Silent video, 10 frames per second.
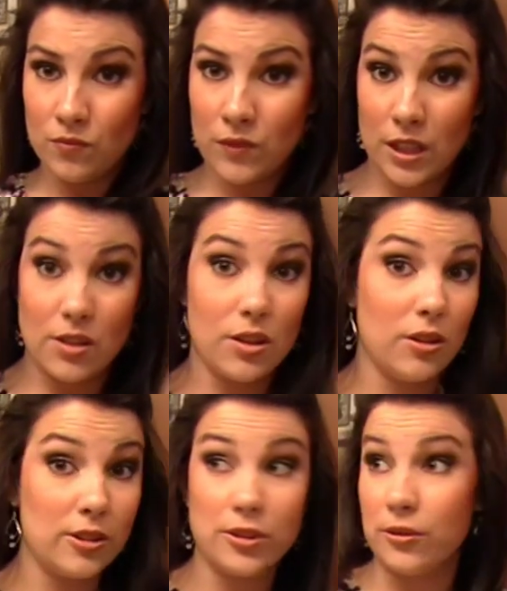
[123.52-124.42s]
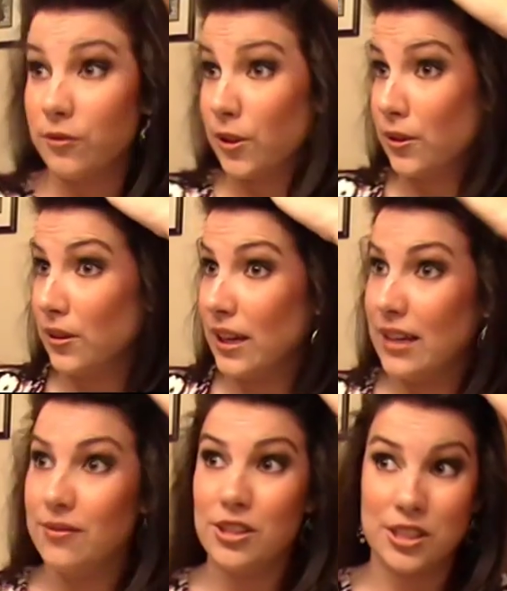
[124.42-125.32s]
And you can also further
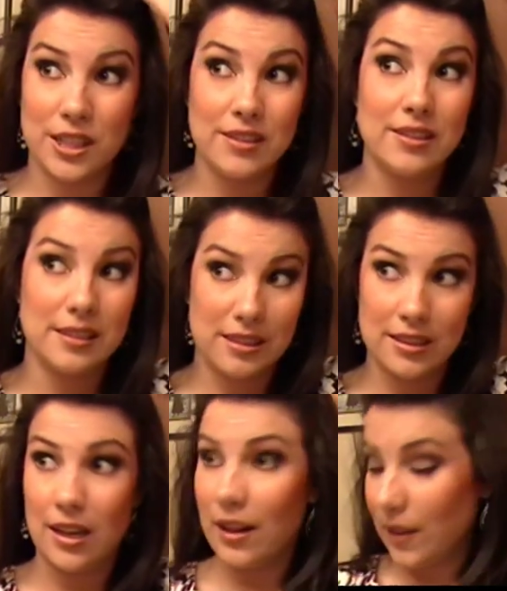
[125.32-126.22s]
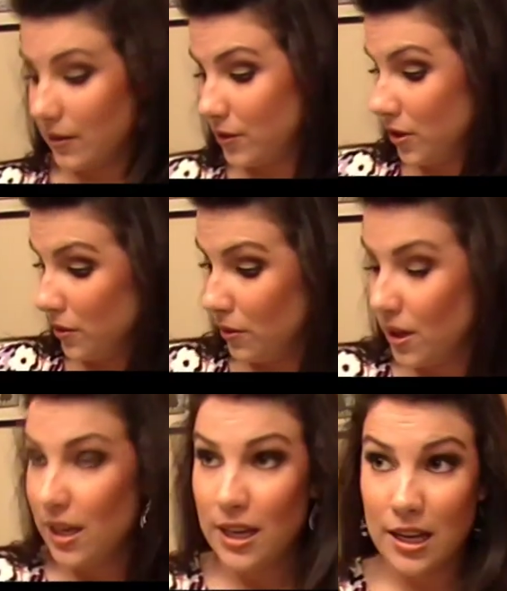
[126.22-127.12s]
kind of adjust and style after you
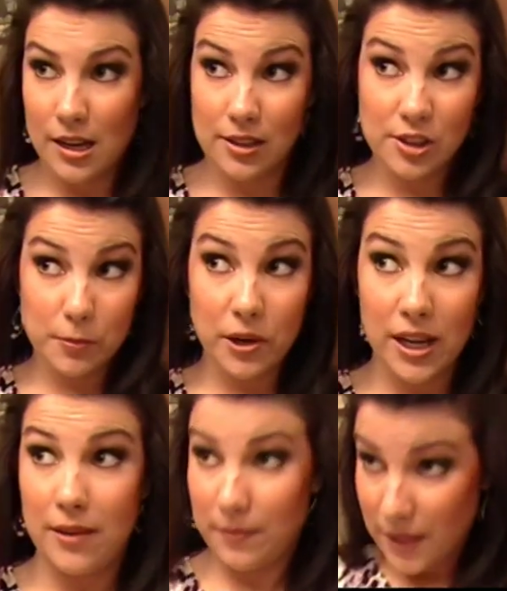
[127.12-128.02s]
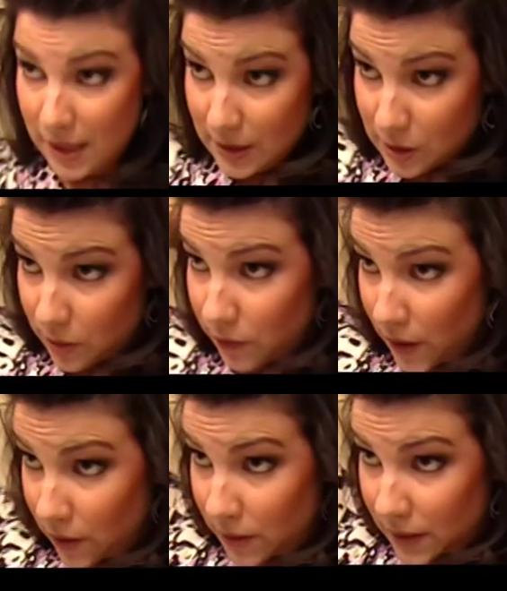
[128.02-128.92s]
uh, spray it. So
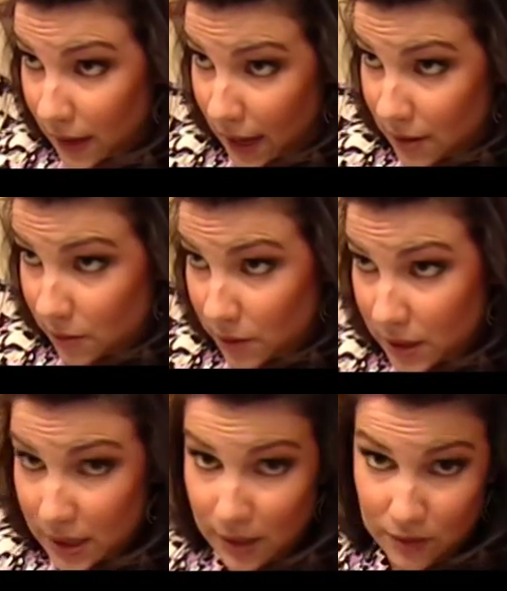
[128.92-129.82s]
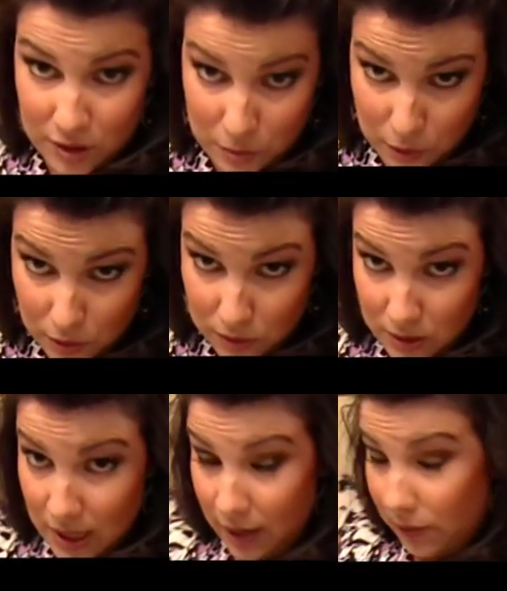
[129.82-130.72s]
following that, you want to kind of
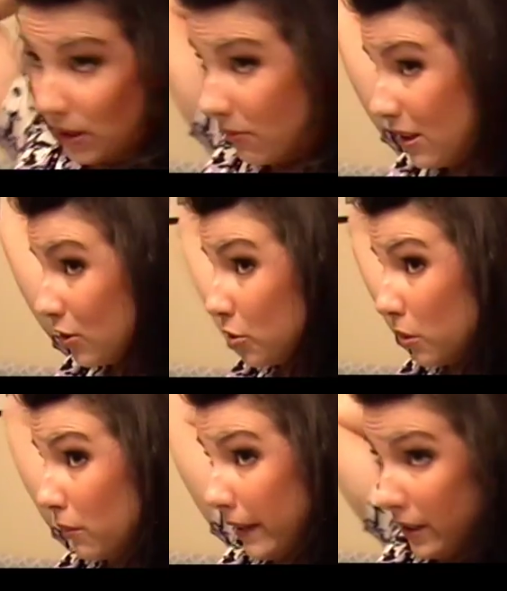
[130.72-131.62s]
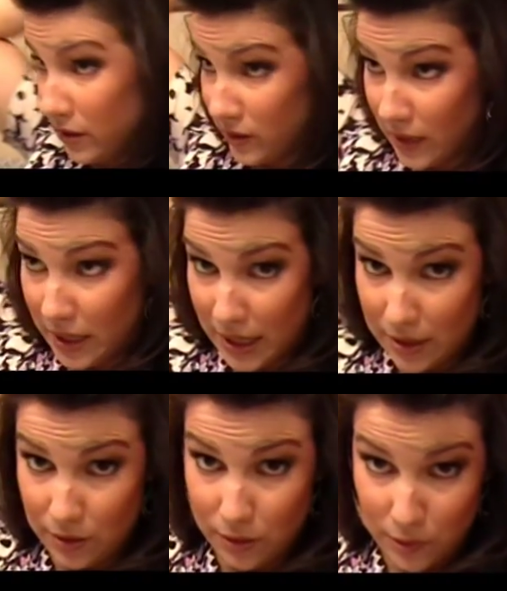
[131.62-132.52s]
smooth down. If you have any short layers like I
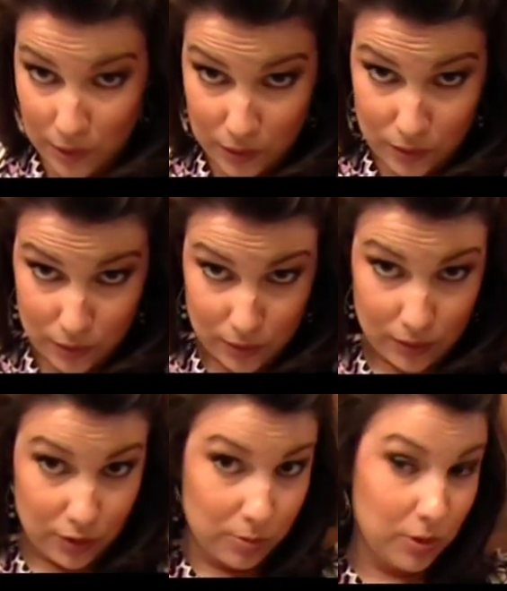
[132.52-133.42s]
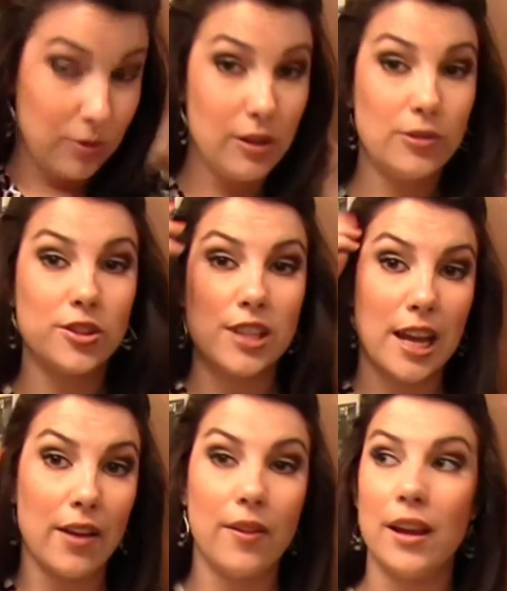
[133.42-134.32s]
do, you want to sort of smooth those
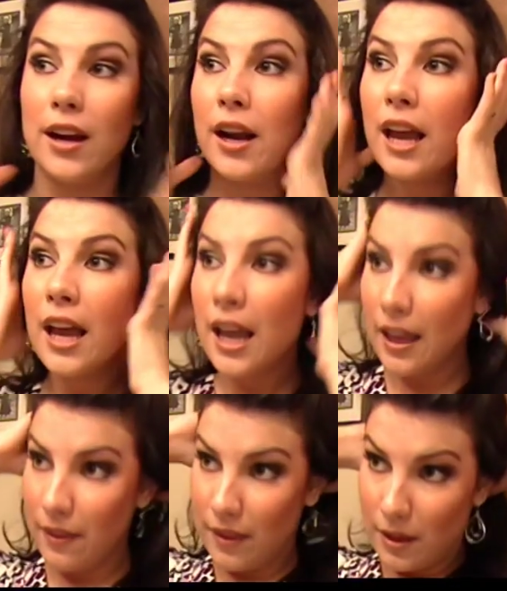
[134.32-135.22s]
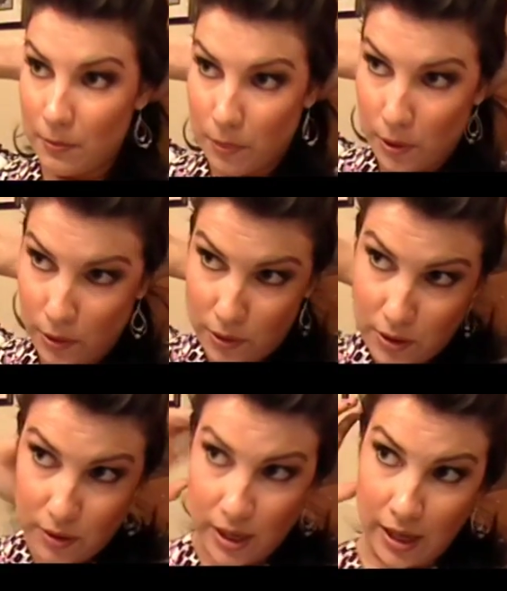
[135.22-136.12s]
down there, and then pull
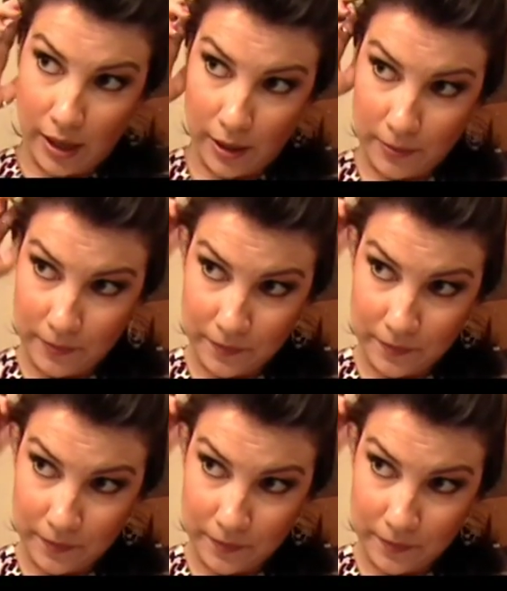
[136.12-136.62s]
your hair